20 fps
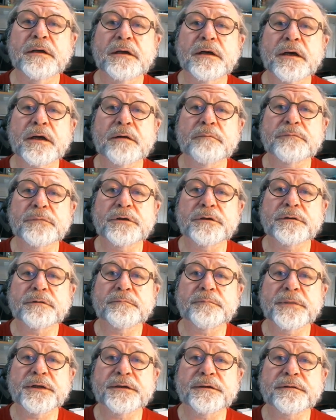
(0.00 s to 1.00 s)
I'm going to
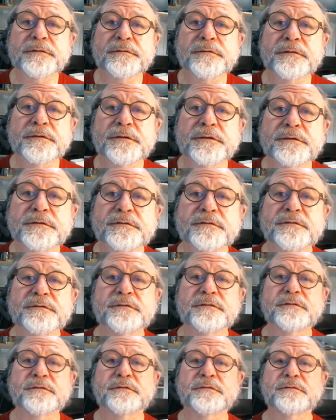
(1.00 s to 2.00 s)
make
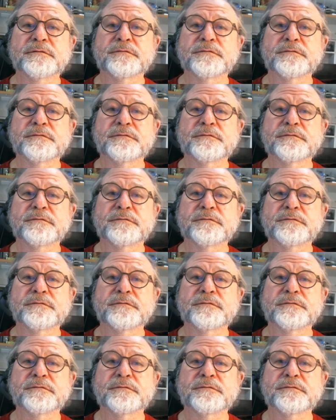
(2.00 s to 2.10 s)
this